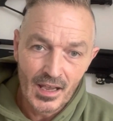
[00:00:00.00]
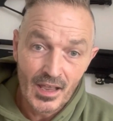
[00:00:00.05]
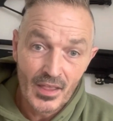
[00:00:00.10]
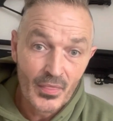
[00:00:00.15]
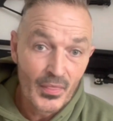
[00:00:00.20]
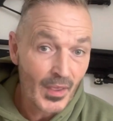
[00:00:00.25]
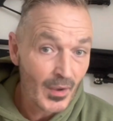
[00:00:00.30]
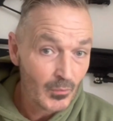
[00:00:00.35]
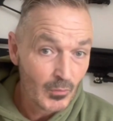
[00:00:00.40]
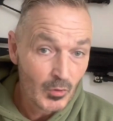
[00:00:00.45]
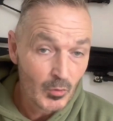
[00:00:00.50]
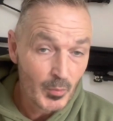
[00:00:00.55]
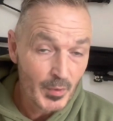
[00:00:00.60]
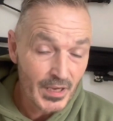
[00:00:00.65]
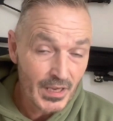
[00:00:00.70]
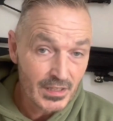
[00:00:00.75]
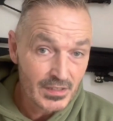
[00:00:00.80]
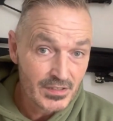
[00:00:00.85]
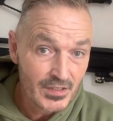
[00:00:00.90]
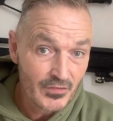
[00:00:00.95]
Then we'll
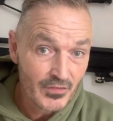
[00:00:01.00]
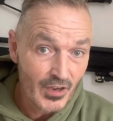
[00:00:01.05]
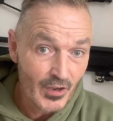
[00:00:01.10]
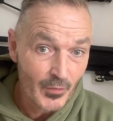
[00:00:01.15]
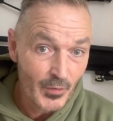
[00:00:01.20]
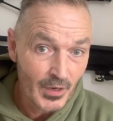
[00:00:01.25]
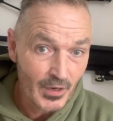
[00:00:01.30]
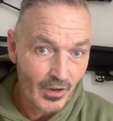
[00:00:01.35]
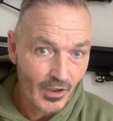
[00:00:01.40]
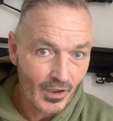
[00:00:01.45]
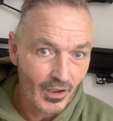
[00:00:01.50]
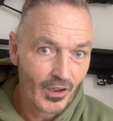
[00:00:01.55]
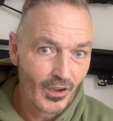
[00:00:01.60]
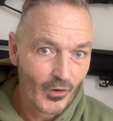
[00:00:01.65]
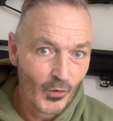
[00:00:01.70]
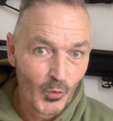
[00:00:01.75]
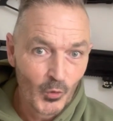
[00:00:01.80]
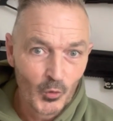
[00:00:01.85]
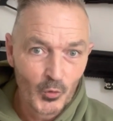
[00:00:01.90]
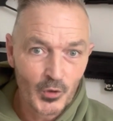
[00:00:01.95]
be interviewing
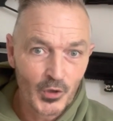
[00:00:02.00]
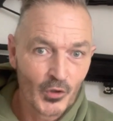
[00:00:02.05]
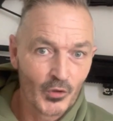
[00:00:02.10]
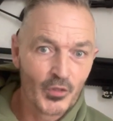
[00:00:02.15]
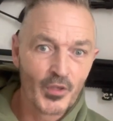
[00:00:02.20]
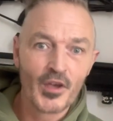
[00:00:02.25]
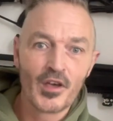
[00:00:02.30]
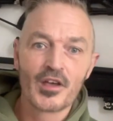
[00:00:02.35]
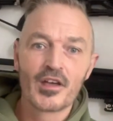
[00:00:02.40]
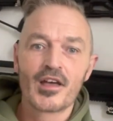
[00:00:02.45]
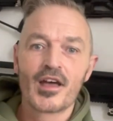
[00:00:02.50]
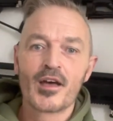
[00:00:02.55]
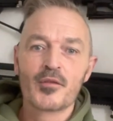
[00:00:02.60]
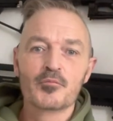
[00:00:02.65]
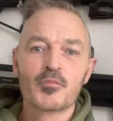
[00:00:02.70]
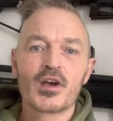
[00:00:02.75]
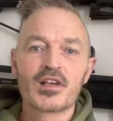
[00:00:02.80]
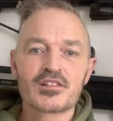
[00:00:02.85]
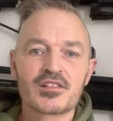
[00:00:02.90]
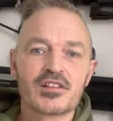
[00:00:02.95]
all the other
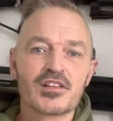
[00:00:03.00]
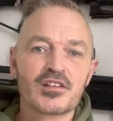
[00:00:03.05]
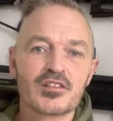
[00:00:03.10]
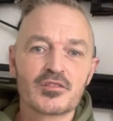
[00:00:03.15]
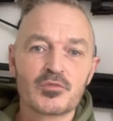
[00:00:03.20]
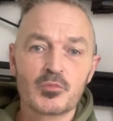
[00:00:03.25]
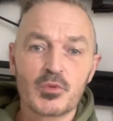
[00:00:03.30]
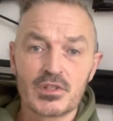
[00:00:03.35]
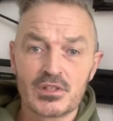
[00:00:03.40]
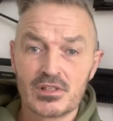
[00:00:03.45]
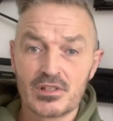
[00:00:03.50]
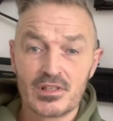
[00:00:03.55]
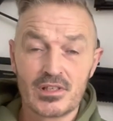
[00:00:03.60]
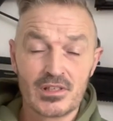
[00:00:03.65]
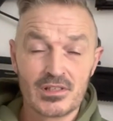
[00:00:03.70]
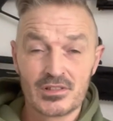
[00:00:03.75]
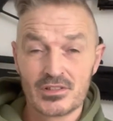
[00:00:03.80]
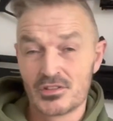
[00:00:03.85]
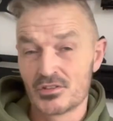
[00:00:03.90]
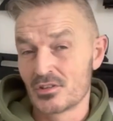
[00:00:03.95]
ambassadors, which
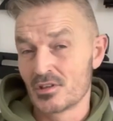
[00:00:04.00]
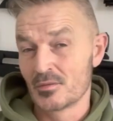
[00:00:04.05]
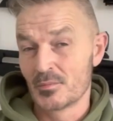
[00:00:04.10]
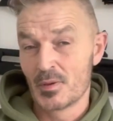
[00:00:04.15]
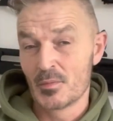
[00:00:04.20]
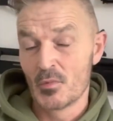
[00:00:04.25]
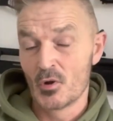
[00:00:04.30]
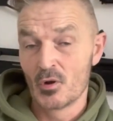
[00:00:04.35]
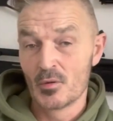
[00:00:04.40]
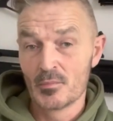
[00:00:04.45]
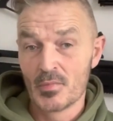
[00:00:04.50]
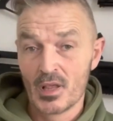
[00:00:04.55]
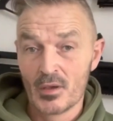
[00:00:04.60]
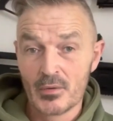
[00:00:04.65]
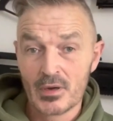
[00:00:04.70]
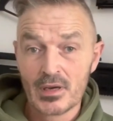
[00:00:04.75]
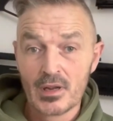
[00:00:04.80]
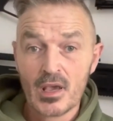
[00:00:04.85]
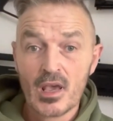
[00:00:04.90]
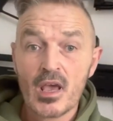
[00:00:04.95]
is just going to be
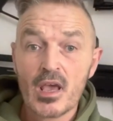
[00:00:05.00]
mind-blowing.